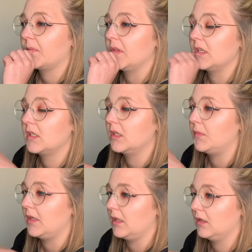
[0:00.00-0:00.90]
this could
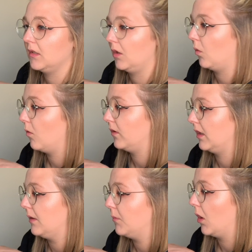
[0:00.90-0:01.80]
be an
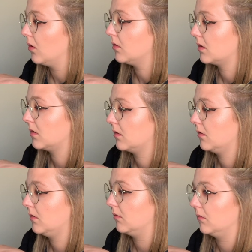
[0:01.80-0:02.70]
overlay box.
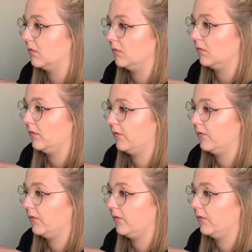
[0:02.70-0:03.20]
So